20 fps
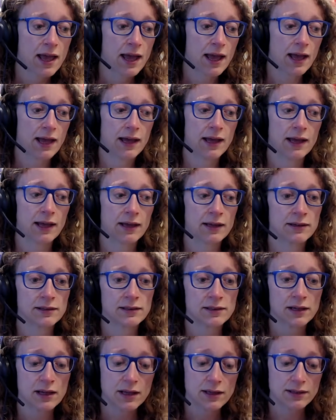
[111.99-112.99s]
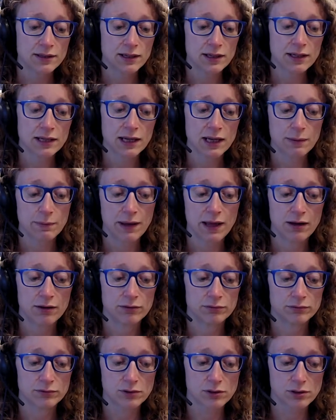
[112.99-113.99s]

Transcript: And thinking about